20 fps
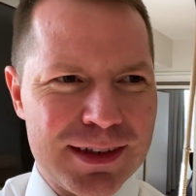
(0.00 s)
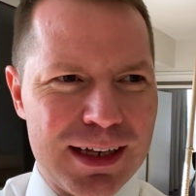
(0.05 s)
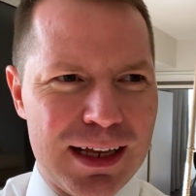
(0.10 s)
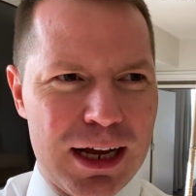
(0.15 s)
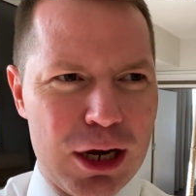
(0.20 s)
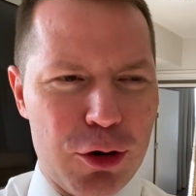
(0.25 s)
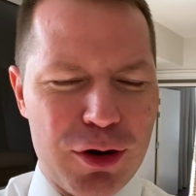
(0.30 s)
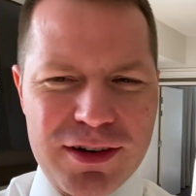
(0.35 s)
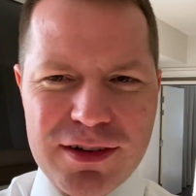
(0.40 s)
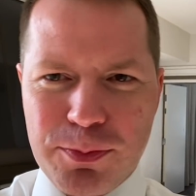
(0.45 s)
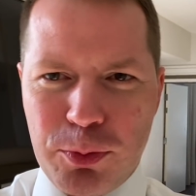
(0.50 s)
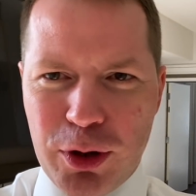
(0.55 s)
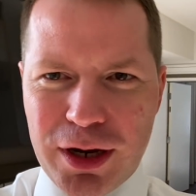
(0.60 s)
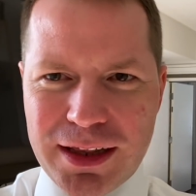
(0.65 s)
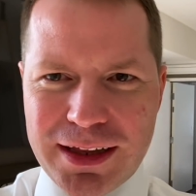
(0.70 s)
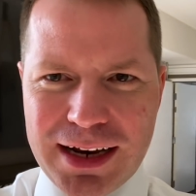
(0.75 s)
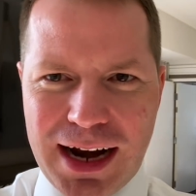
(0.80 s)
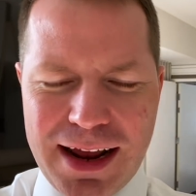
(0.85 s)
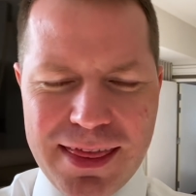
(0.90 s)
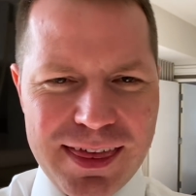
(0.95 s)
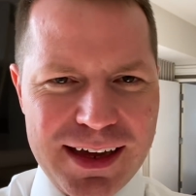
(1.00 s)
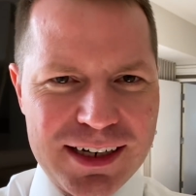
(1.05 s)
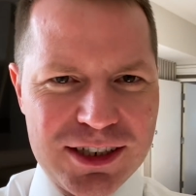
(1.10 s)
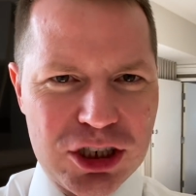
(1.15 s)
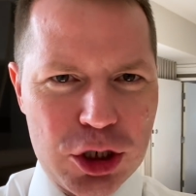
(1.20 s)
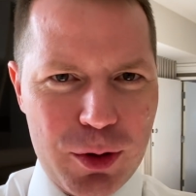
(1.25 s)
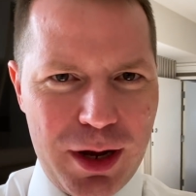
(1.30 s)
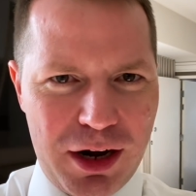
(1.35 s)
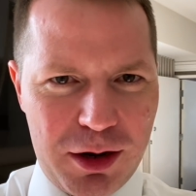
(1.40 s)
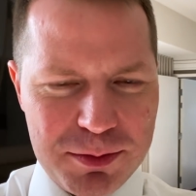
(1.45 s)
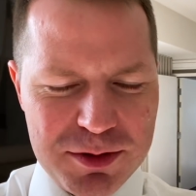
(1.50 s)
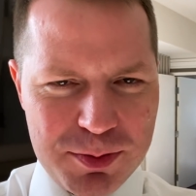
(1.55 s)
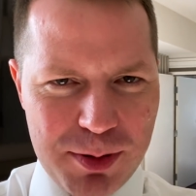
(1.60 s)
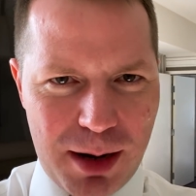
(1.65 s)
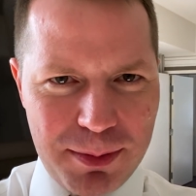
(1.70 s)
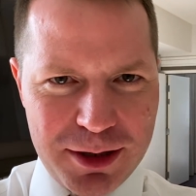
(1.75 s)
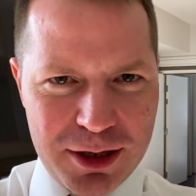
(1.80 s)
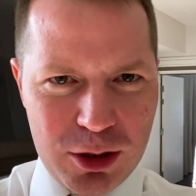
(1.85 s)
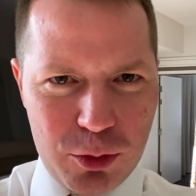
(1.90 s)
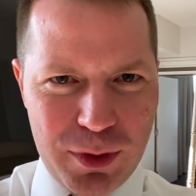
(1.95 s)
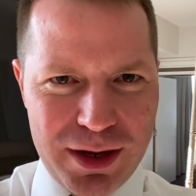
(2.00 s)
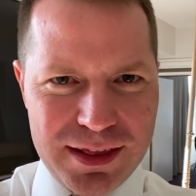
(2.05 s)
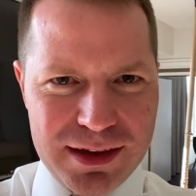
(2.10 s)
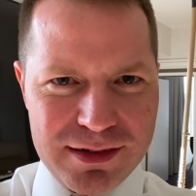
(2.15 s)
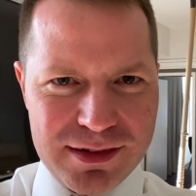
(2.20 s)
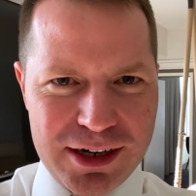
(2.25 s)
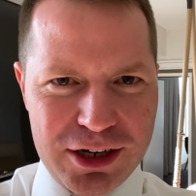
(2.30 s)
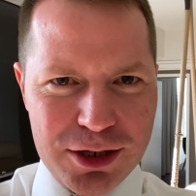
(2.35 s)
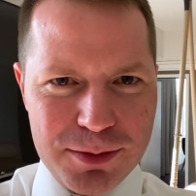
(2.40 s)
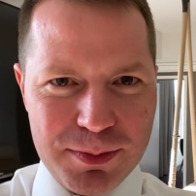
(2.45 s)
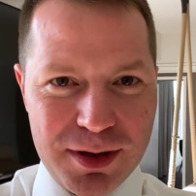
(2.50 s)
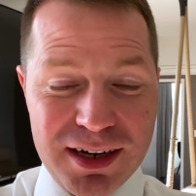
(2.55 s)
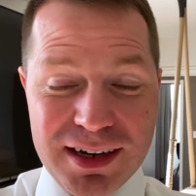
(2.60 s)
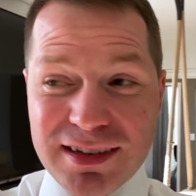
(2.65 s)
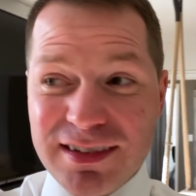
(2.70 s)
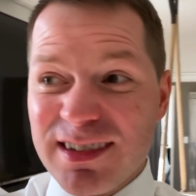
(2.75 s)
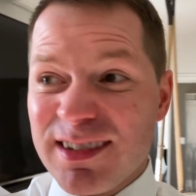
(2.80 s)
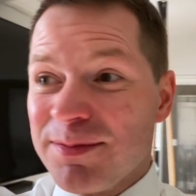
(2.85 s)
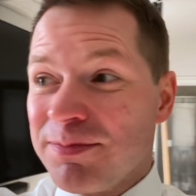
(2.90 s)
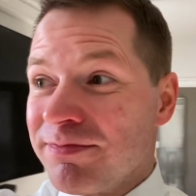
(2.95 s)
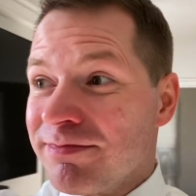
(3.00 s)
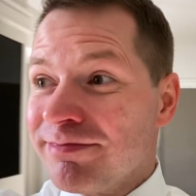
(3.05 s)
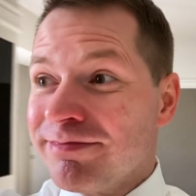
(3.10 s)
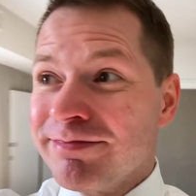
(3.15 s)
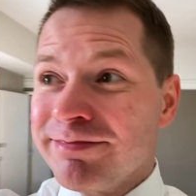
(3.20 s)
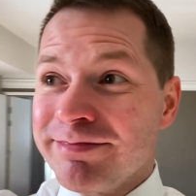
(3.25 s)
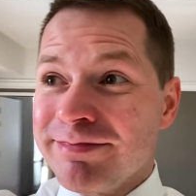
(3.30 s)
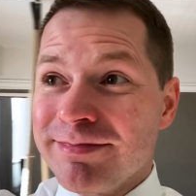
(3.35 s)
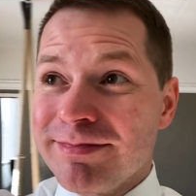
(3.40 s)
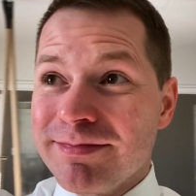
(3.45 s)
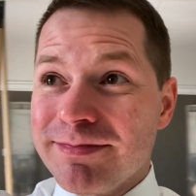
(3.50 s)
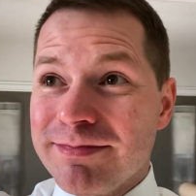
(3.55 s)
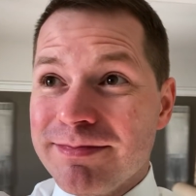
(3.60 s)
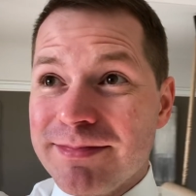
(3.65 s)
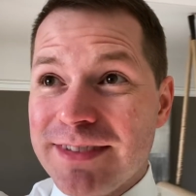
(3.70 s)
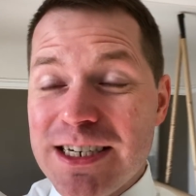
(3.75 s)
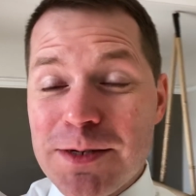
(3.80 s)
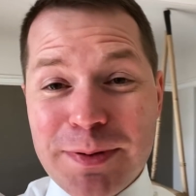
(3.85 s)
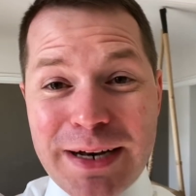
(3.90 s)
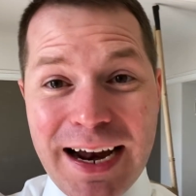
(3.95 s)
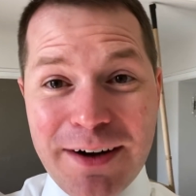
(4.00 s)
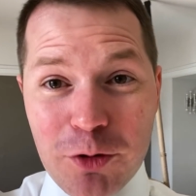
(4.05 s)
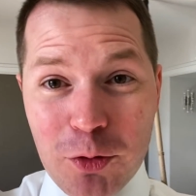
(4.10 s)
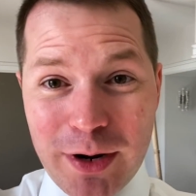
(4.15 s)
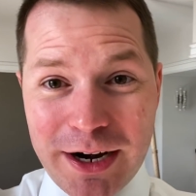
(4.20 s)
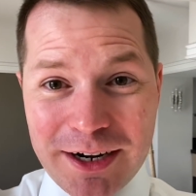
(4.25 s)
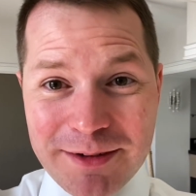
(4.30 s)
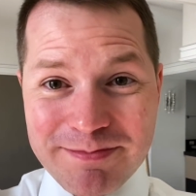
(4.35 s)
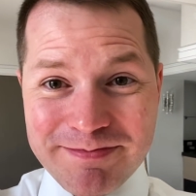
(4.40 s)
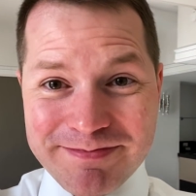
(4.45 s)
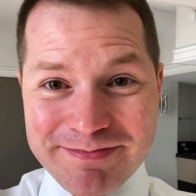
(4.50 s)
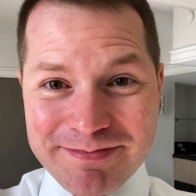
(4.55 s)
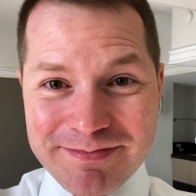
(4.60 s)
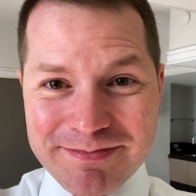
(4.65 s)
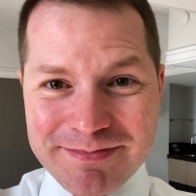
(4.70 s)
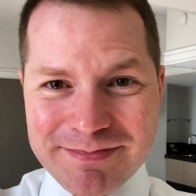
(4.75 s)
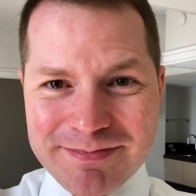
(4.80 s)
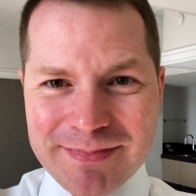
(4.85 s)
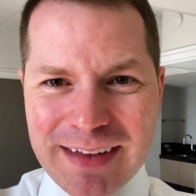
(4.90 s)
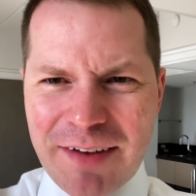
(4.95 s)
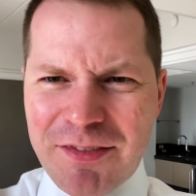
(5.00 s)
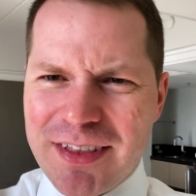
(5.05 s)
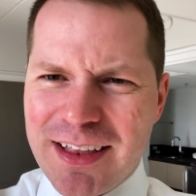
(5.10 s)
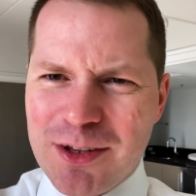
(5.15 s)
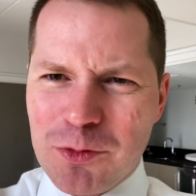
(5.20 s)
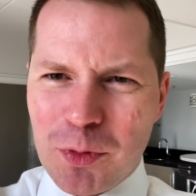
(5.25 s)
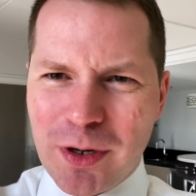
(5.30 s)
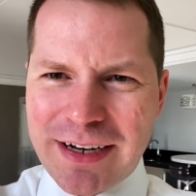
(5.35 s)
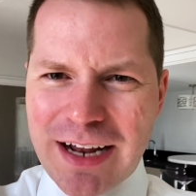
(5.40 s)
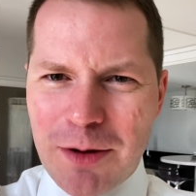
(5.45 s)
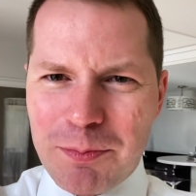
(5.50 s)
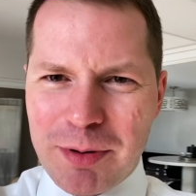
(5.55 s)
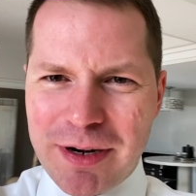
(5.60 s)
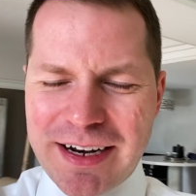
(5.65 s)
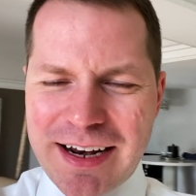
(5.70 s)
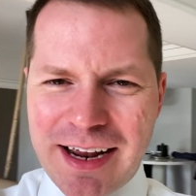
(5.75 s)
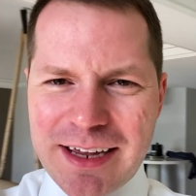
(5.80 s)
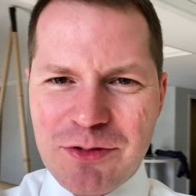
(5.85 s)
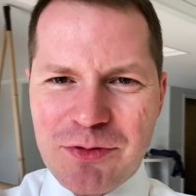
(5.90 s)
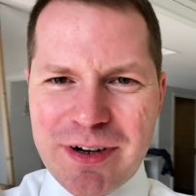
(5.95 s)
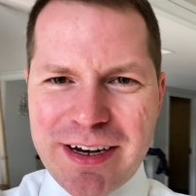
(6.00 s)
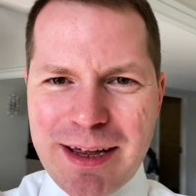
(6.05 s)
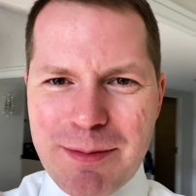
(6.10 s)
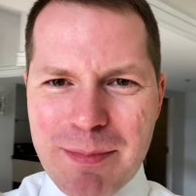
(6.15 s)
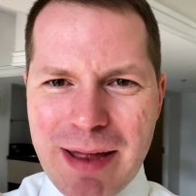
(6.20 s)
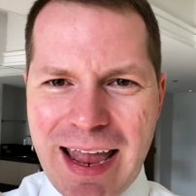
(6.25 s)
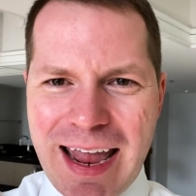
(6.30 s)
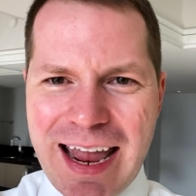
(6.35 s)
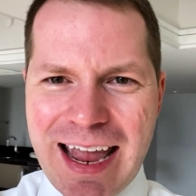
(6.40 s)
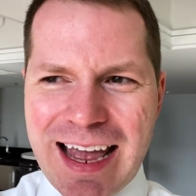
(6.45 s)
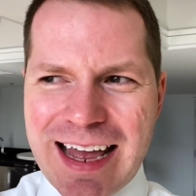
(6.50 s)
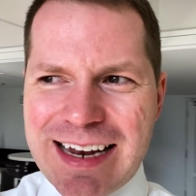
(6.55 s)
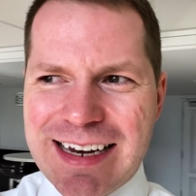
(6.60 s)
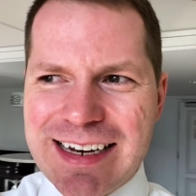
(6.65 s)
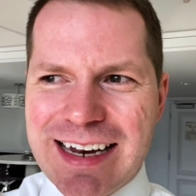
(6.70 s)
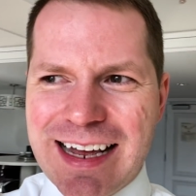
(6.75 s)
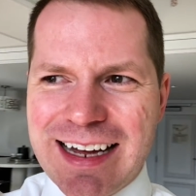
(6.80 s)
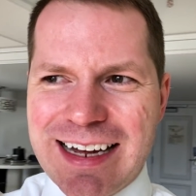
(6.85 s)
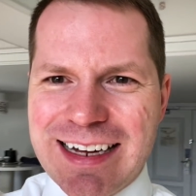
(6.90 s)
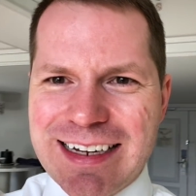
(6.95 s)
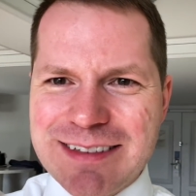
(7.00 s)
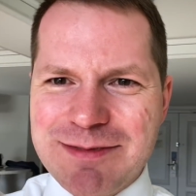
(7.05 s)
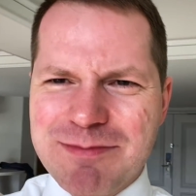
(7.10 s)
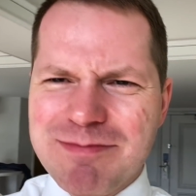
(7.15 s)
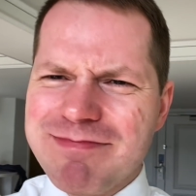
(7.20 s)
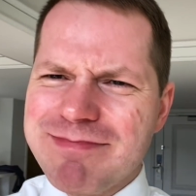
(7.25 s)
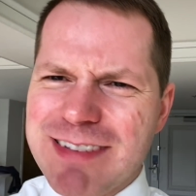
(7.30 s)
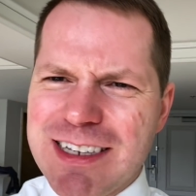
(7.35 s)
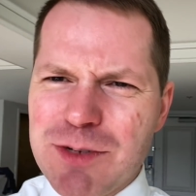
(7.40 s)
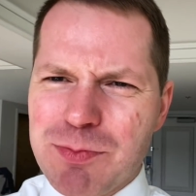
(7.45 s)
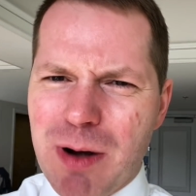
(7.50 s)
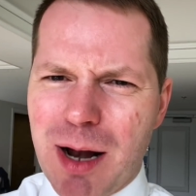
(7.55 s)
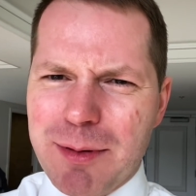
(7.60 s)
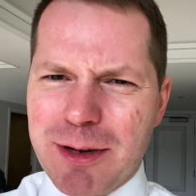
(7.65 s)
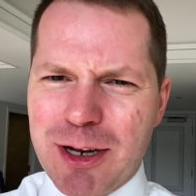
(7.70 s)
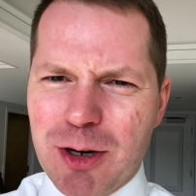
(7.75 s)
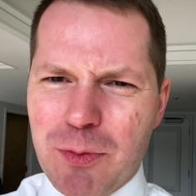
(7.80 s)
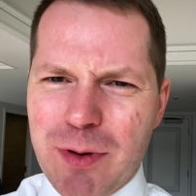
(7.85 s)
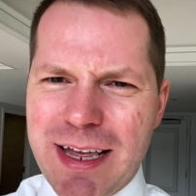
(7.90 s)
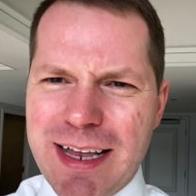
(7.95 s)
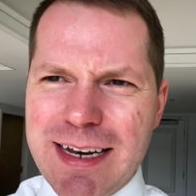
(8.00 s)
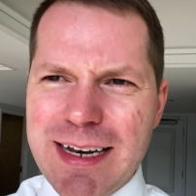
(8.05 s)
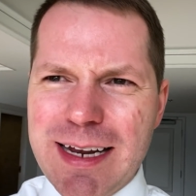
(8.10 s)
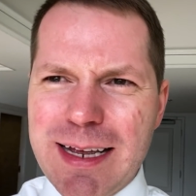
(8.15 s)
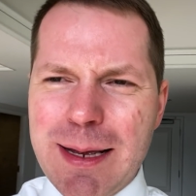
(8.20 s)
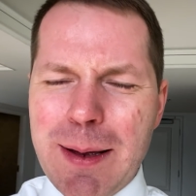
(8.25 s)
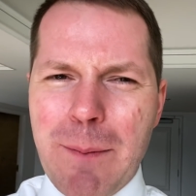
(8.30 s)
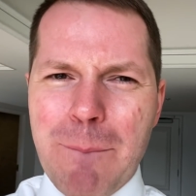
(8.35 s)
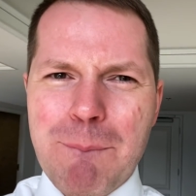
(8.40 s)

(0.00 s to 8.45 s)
I'll go ahead and spoil it. I think Joe Ingram's probably gonna win this year because he's been everywhere. Everything's worked out pretty nice for him, and he's probably gonna win.